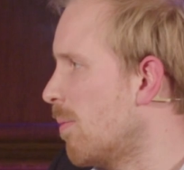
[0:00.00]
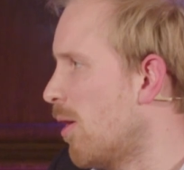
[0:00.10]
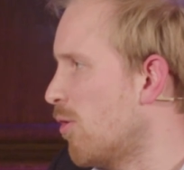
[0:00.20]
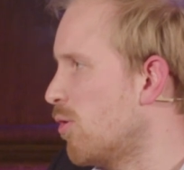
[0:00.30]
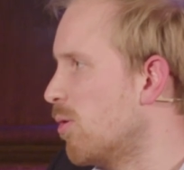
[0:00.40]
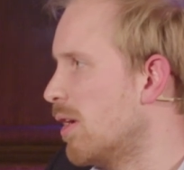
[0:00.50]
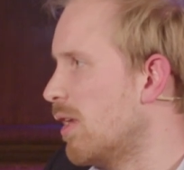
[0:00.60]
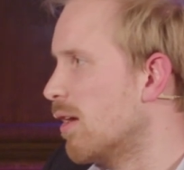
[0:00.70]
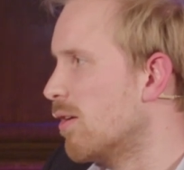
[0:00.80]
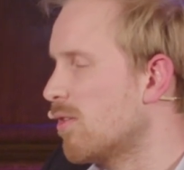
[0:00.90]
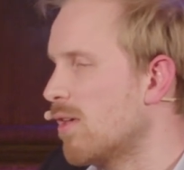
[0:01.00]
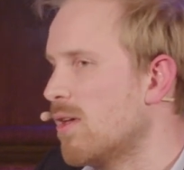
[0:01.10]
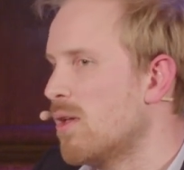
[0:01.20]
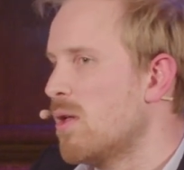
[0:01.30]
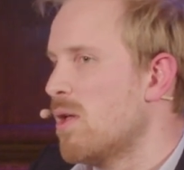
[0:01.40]
the past 2 years.
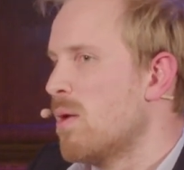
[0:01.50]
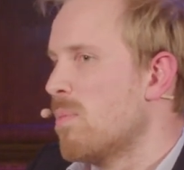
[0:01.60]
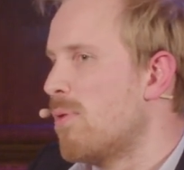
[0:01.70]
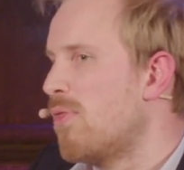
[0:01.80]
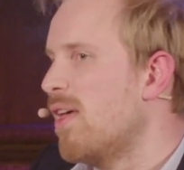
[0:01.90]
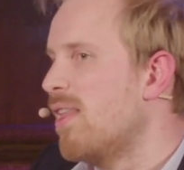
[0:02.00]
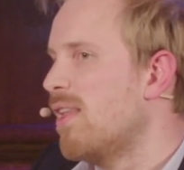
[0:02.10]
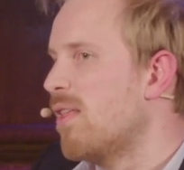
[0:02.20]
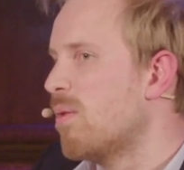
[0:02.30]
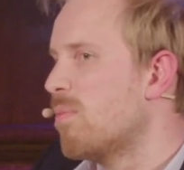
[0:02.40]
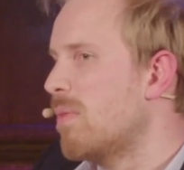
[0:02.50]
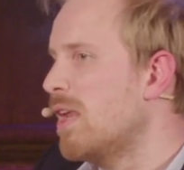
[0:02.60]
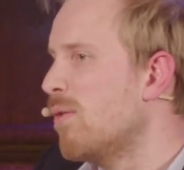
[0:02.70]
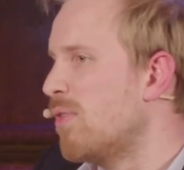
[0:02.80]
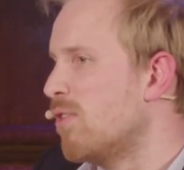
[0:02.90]
But then
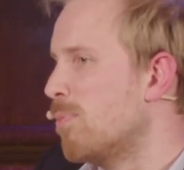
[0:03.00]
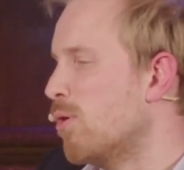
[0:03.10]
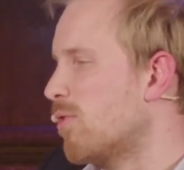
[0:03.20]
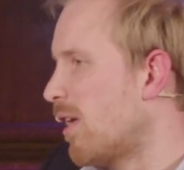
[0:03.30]
many of these books,